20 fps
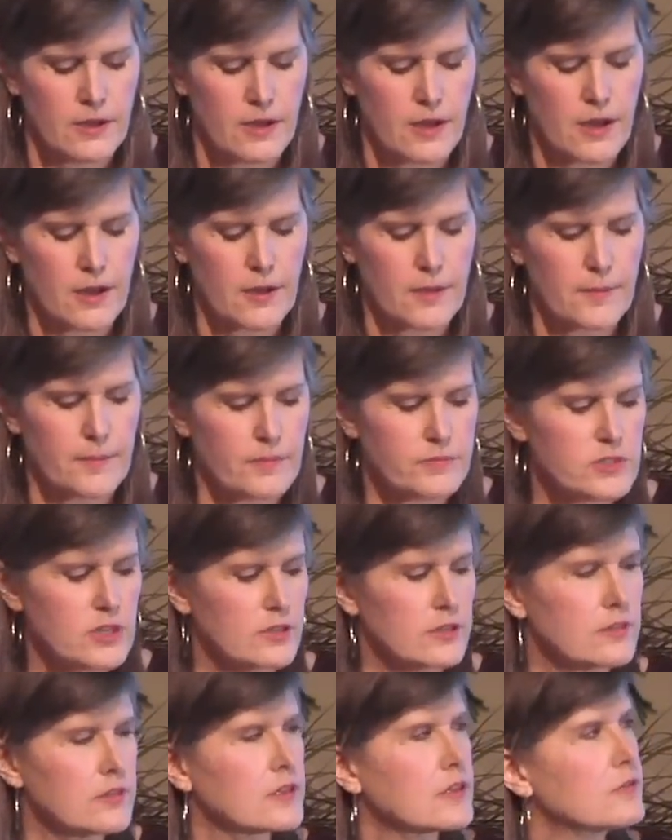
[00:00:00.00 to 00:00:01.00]
I'm
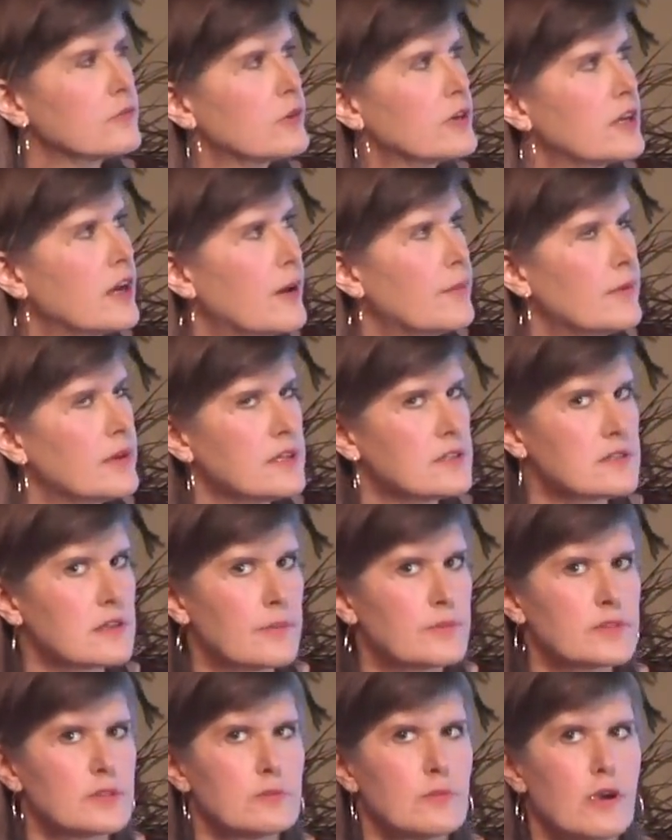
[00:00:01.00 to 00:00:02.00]
trying to think of what is
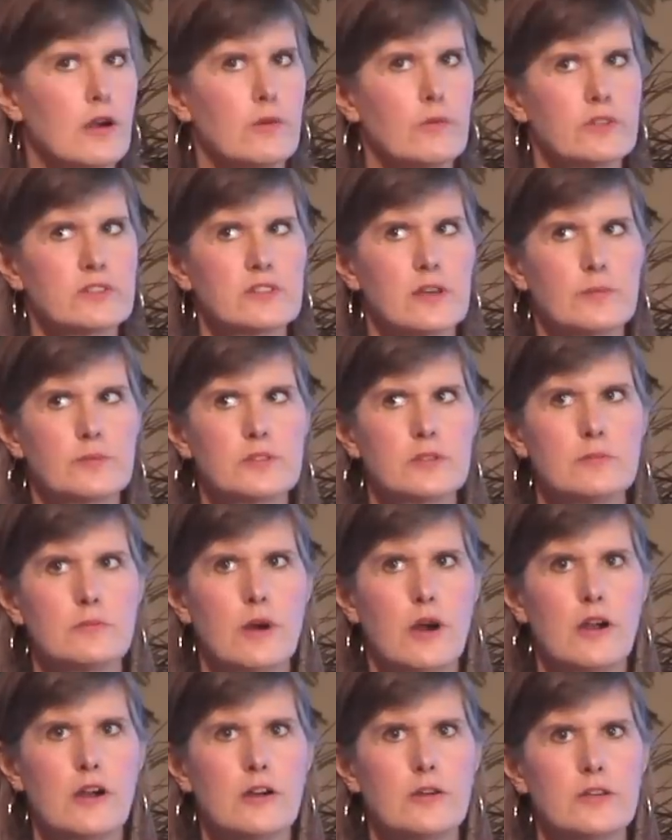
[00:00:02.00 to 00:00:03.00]
up tomorrow. What's up
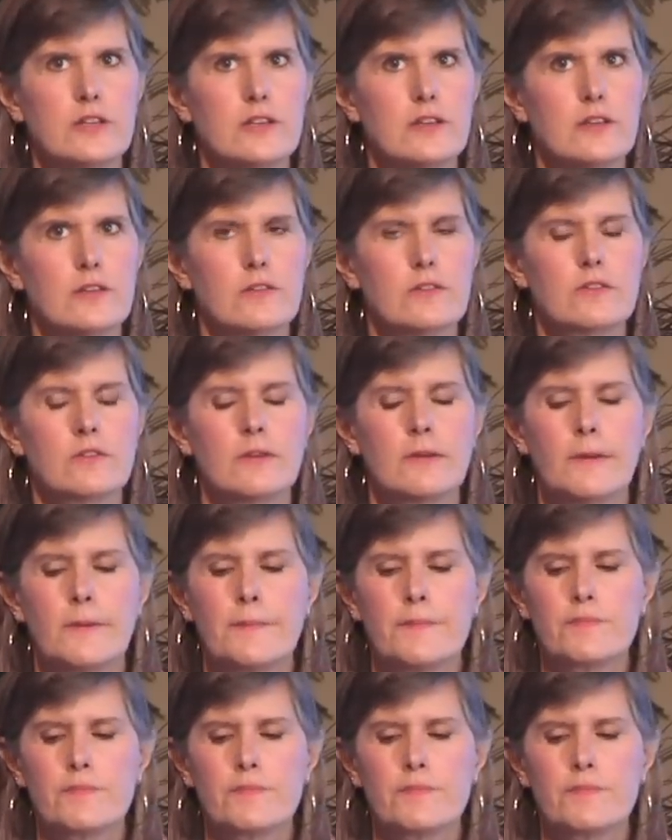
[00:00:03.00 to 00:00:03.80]
tomorrow is